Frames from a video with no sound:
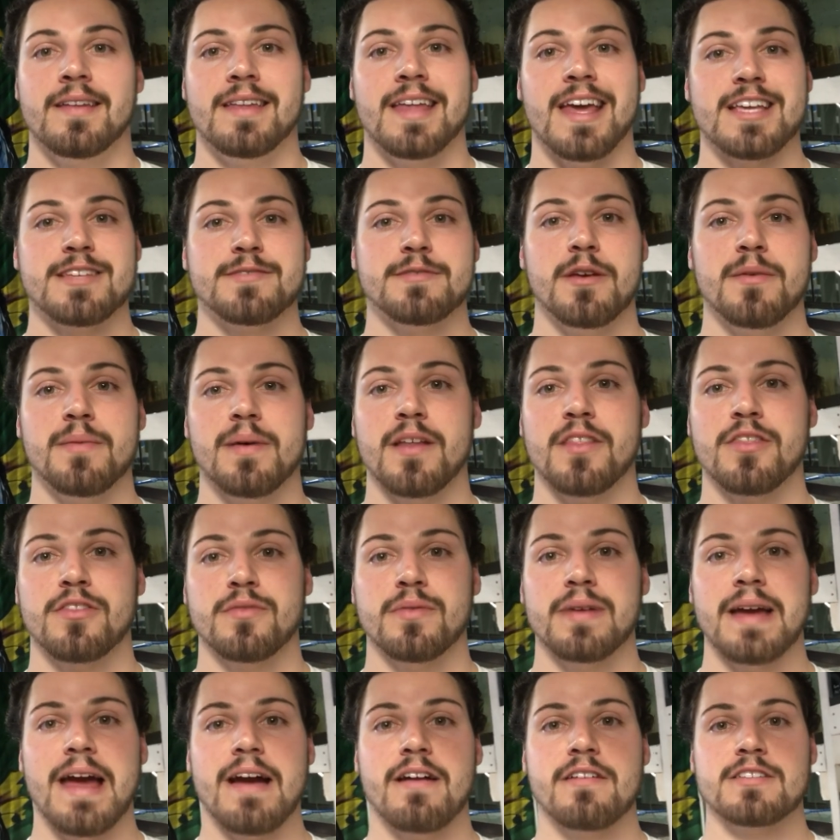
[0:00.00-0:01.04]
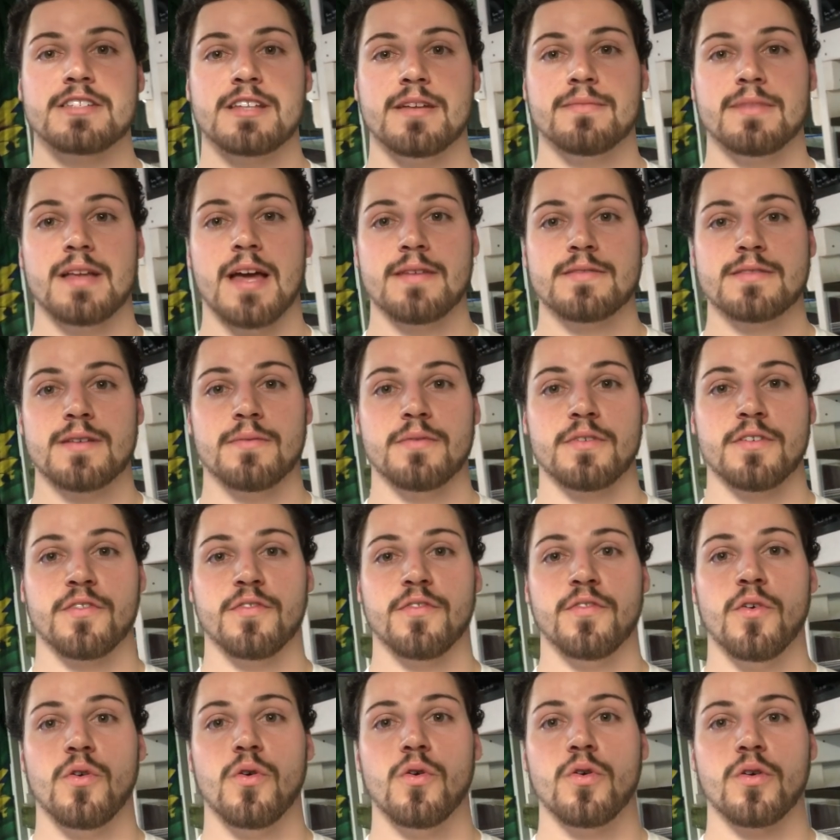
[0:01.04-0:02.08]
takes me about 3 hours, sometimes almost
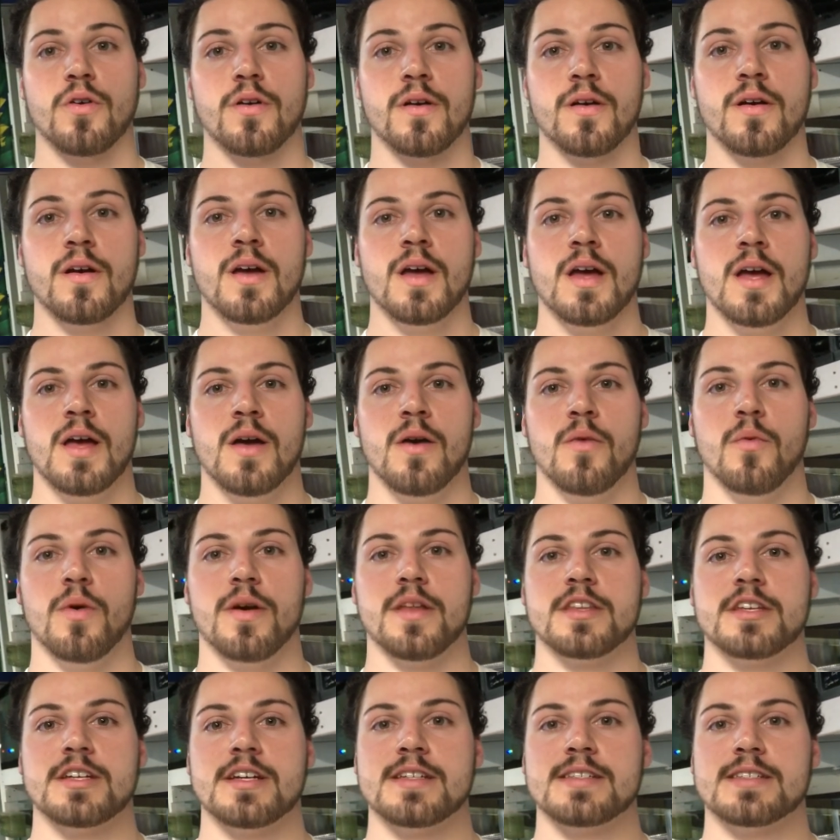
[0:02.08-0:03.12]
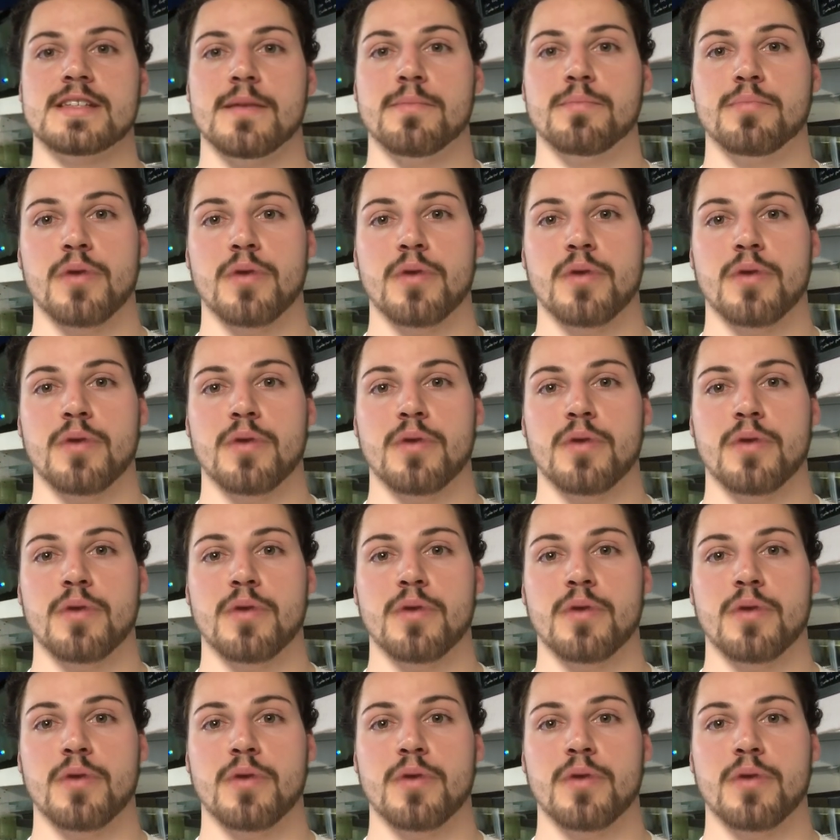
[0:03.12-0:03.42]
four, with just the